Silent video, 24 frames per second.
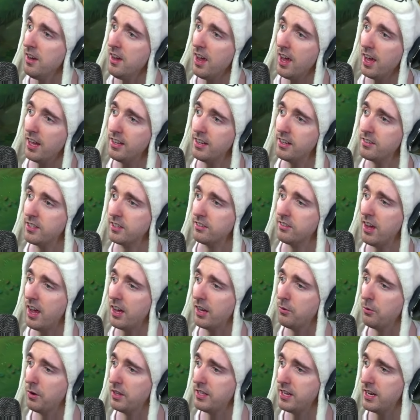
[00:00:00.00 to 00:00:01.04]
and that's
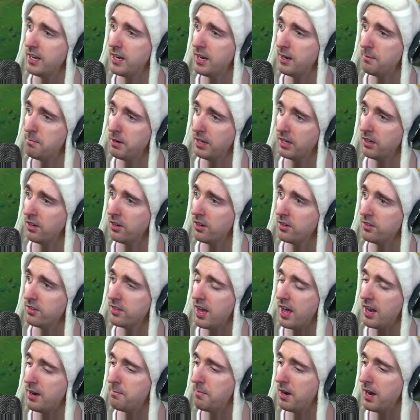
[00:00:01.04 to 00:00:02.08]
exactly what they did, because
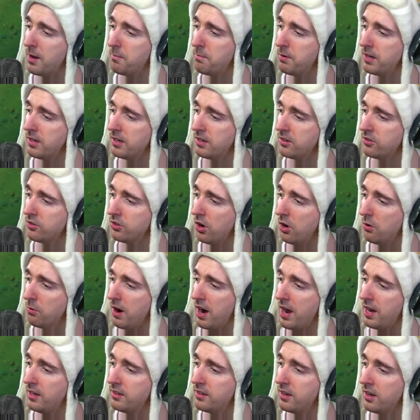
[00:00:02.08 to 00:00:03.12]
that, in my opinion, is all
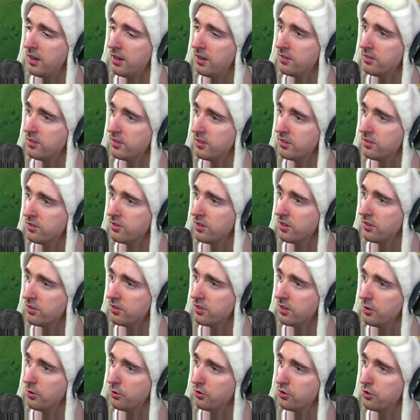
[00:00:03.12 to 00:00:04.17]
Riot does, is just
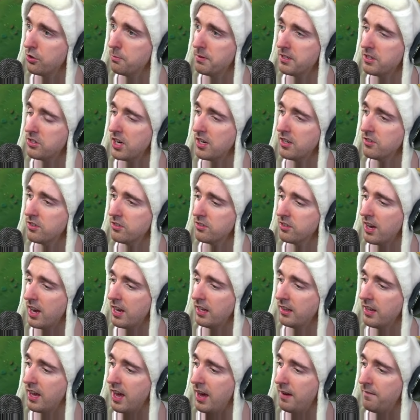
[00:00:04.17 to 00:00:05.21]
little stupid changes like
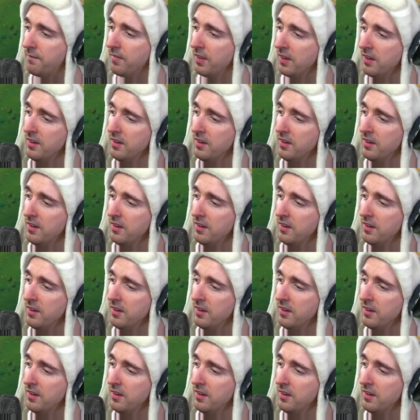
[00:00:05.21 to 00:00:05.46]
that.